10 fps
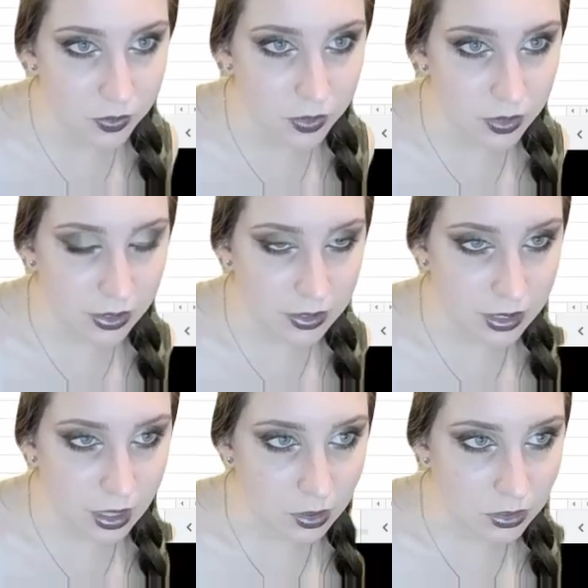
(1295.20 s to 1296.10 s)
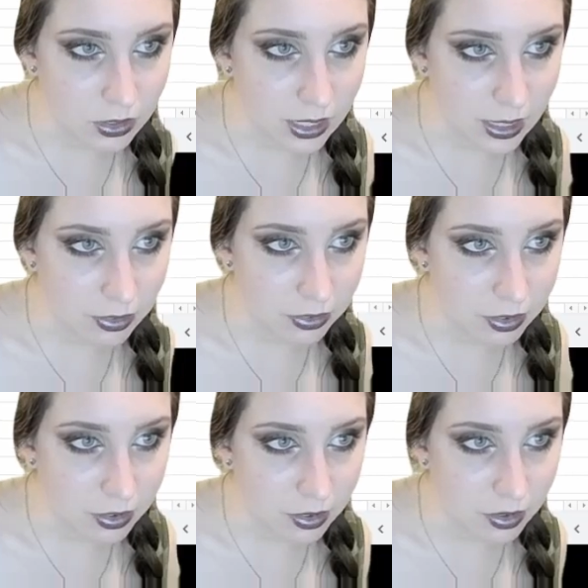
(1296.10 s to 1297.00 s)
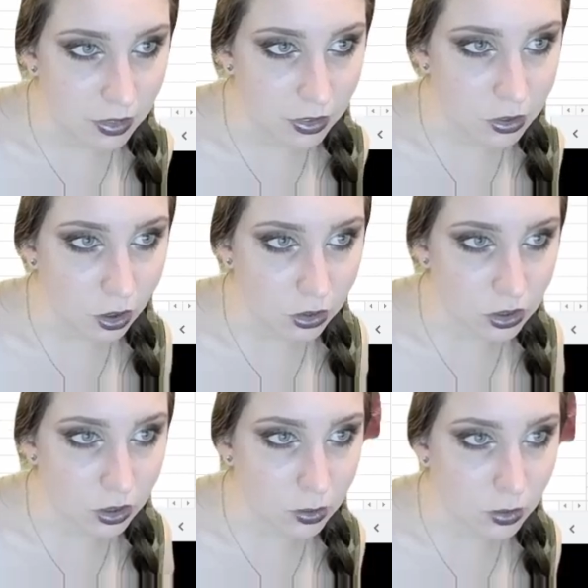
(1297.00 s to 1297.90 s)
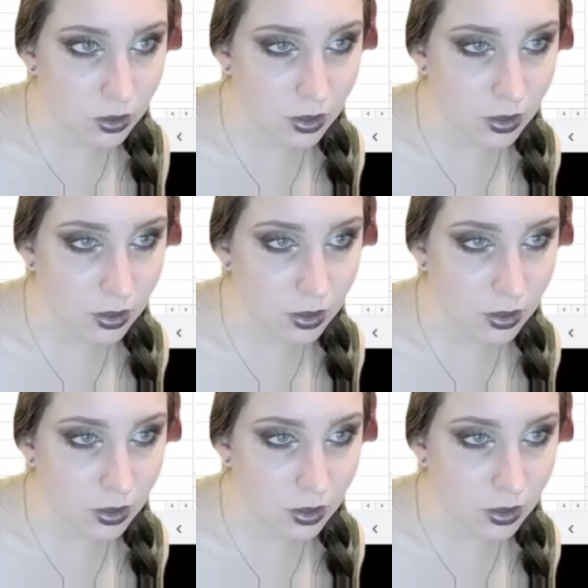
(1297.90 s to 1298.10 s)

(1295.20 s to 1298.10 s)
these cells if there's also